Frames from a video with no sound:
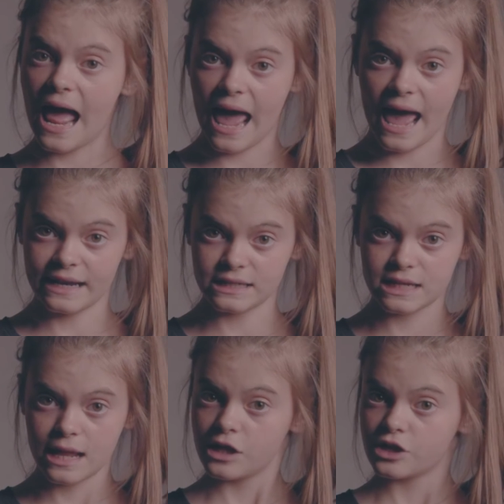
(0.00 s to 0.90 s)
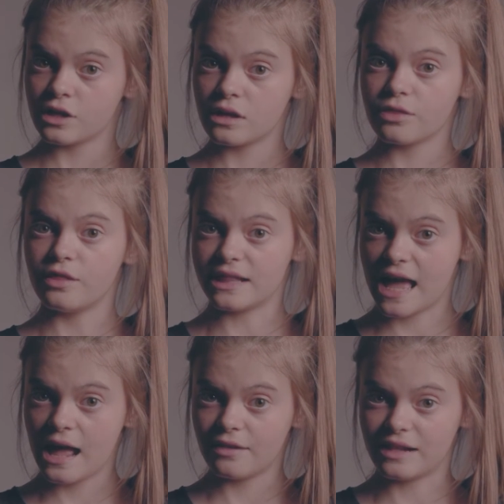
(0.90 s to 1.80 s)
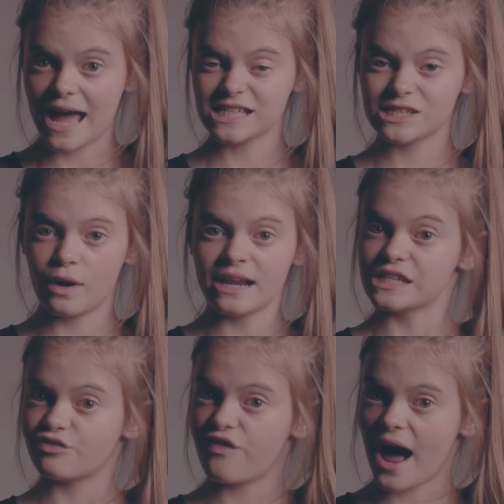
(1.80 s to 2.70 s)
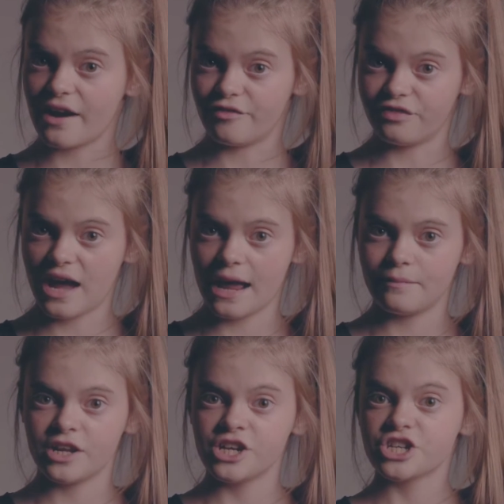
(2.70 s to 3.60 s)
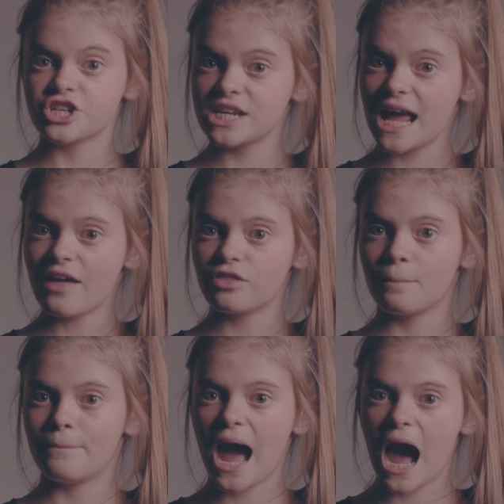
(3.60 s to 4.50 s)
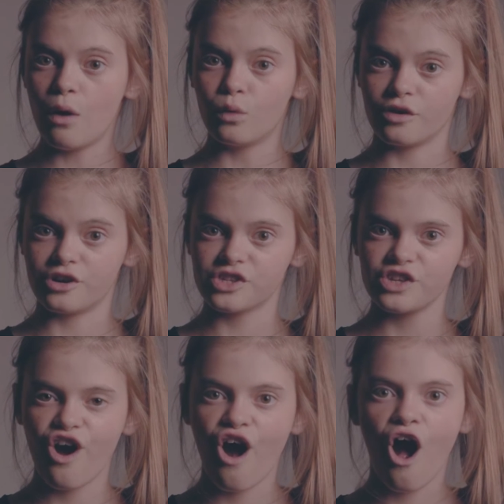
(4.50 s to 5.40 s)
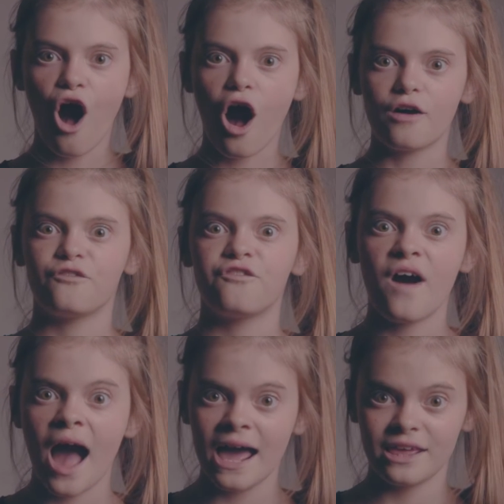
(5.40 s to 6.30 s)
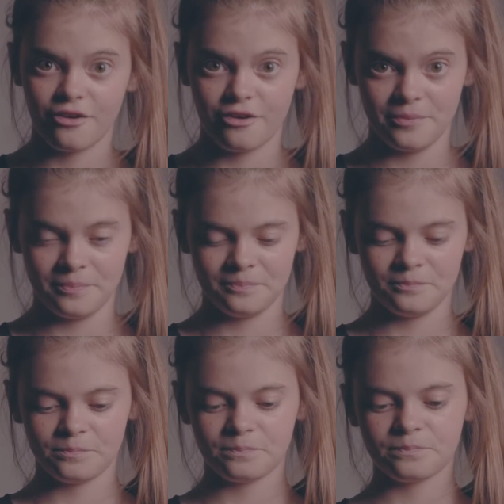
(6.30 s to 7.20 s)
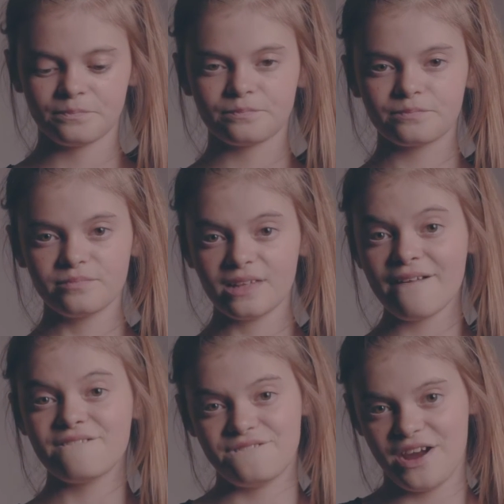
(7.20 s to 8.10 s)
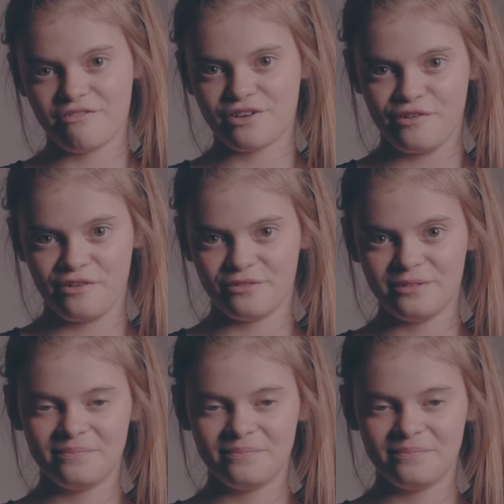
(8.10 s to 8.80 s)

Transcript: And the last one is Firefly. She had the powers of fire. Very cool.